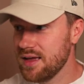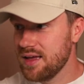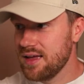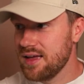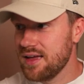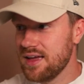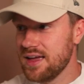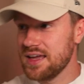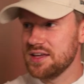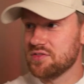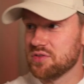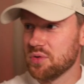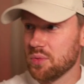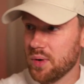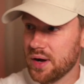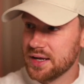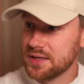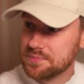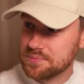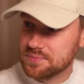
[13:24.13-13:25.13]
either
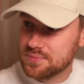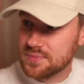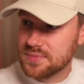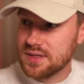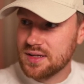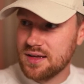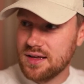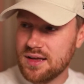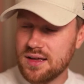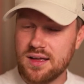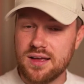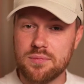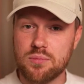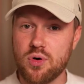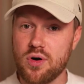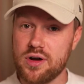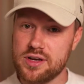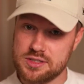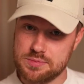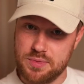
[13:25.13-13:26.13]
way,
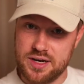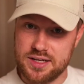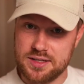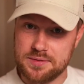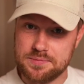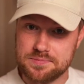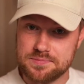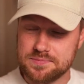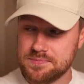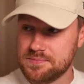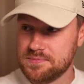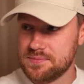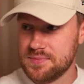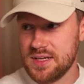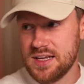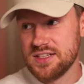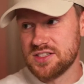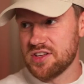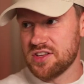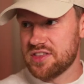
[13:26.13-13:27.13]
prize money
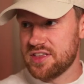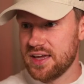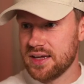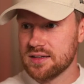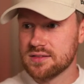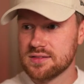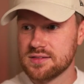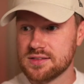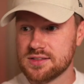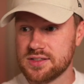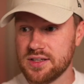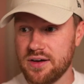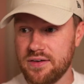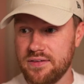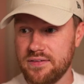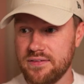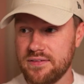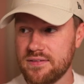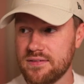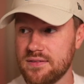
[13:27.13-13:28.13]
is a thing.
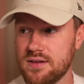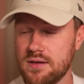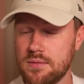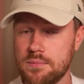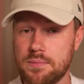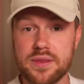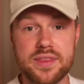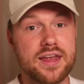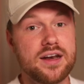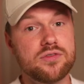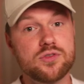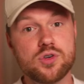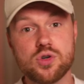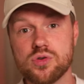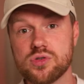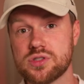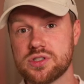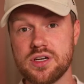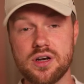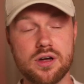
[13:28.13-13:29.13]
So, but then of
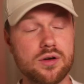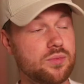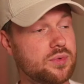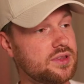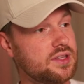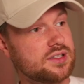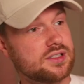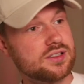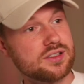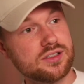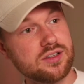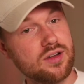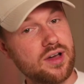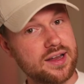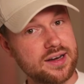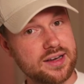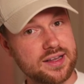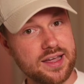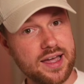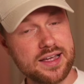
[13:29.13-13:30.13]
course, you know, with this
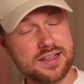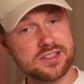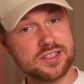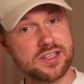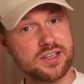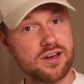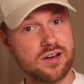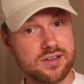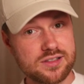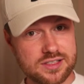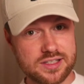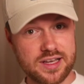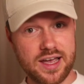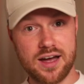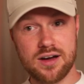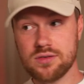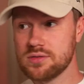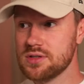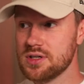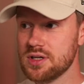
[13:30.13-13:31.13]
sliding ATR
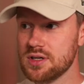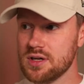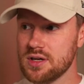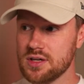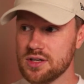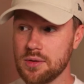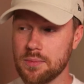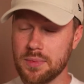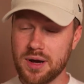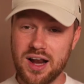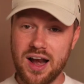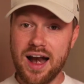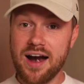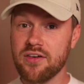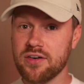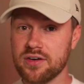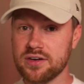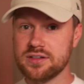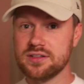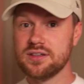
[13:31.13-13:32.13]
scale, you know, McLaren,